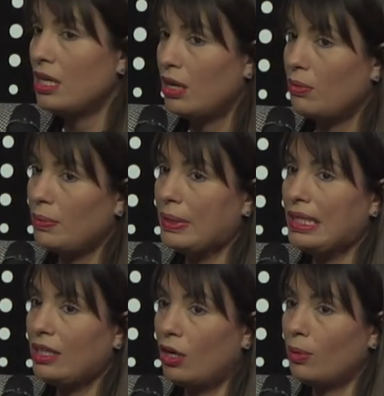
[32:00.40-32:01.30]
We
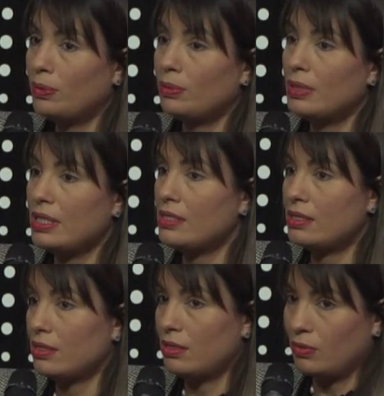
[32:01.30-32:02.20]
really
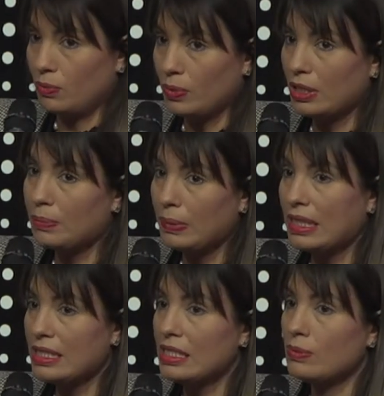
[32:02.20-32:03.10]
optimized the
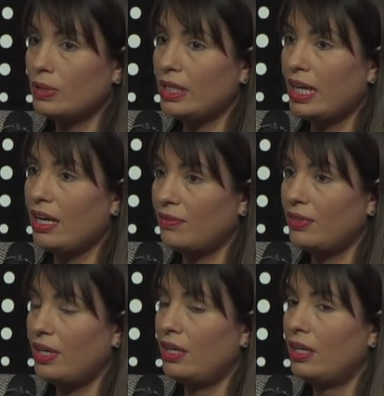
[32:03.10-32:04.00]
workplaces, what they have
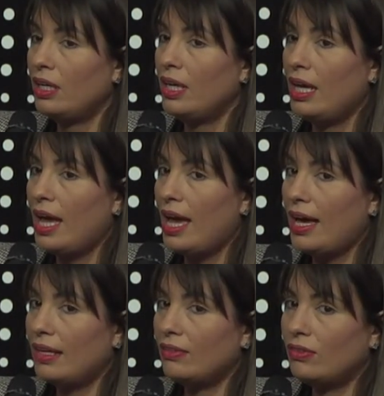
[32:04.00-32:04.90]
there.
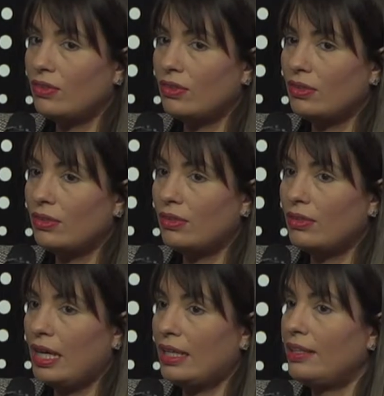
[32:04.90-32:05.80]
And
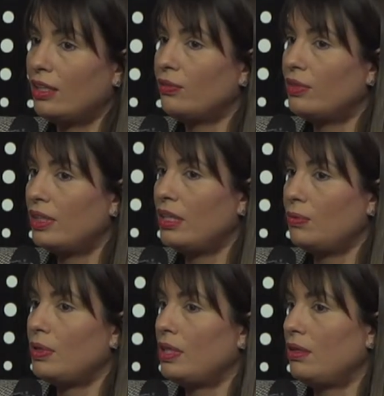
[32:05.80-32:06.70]
at the end of the day,
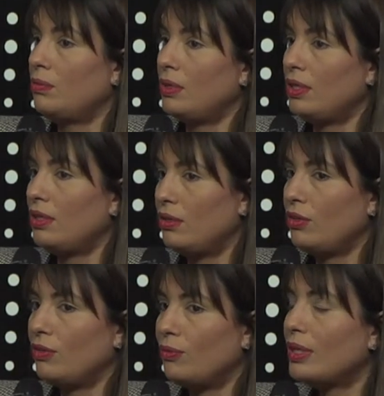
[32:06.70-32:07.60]
we
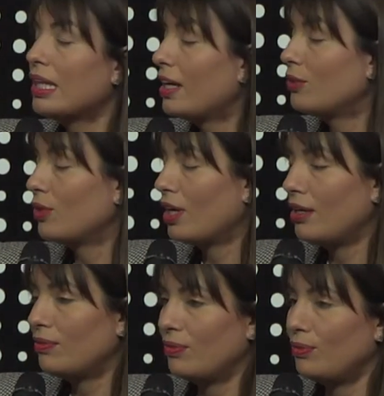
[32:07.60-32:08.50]
like
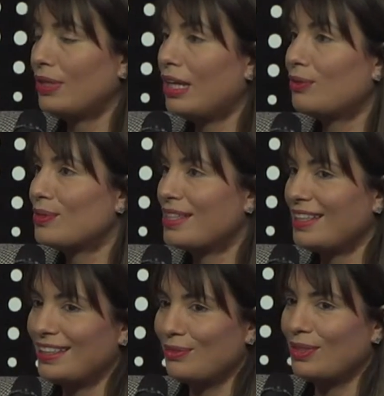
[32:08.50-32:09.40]
to
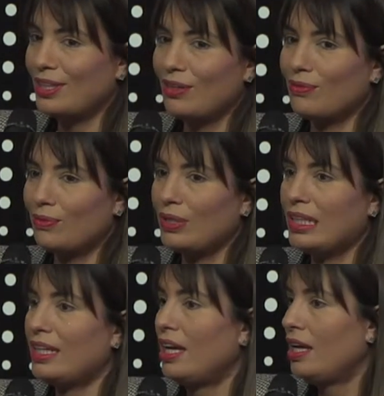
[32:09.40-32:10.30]
say that we have
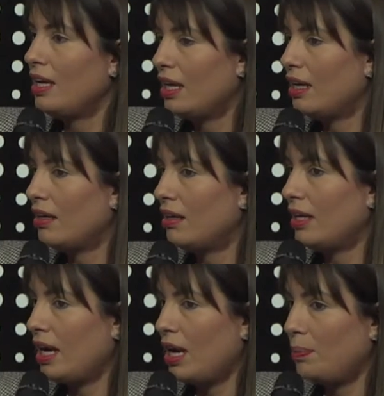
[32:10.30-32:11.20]
really
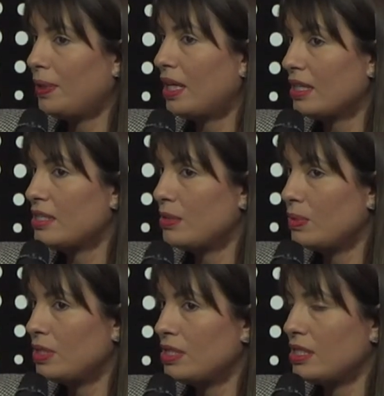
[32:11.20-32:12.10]
happy
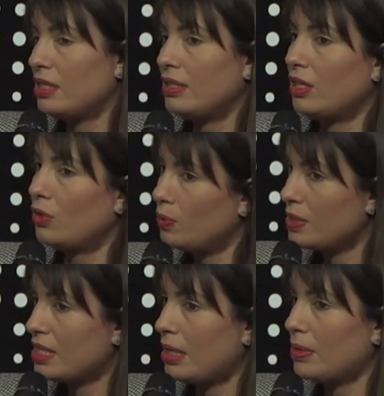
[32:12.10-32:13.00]
customers, and they're
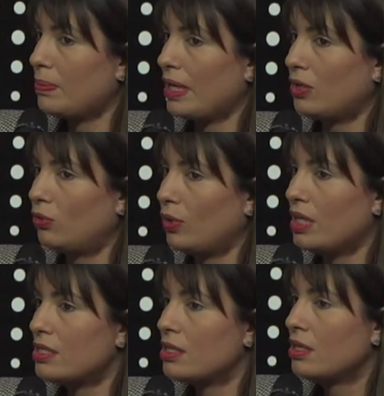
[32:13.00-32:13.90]
always coming back to
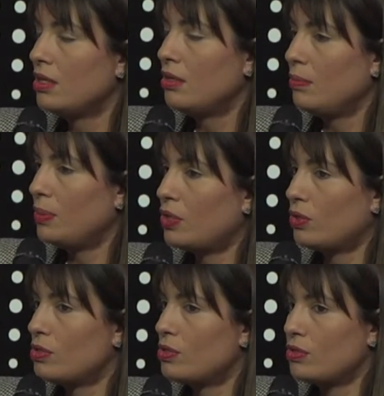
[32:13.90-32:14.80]
us
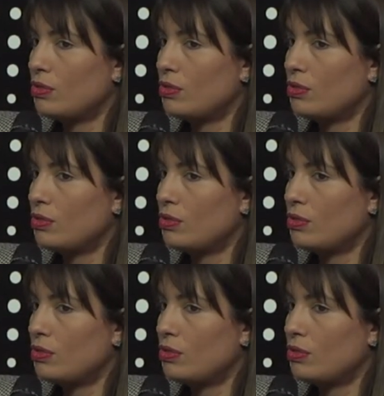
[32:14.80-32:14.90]
because